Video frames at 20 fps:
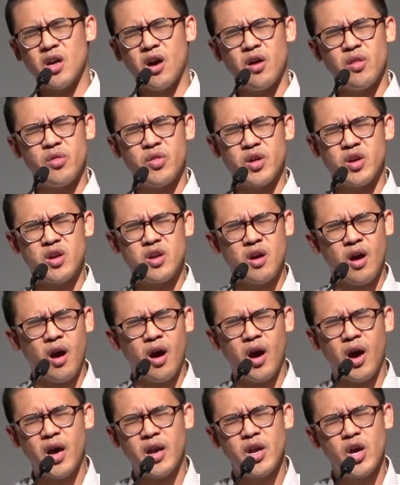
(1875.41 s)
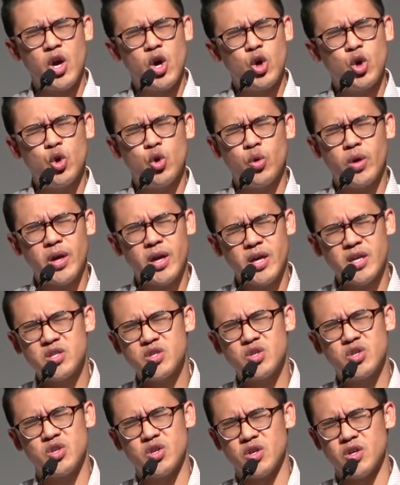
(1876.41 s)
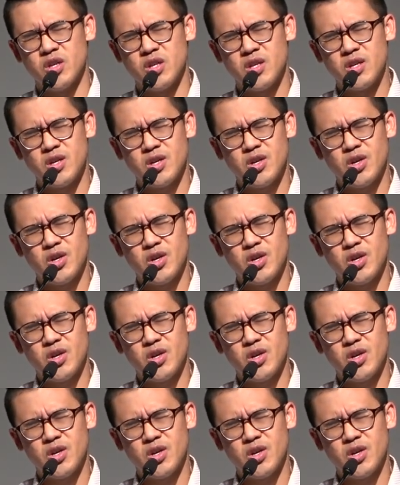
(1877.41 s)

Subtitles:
on the God who is good,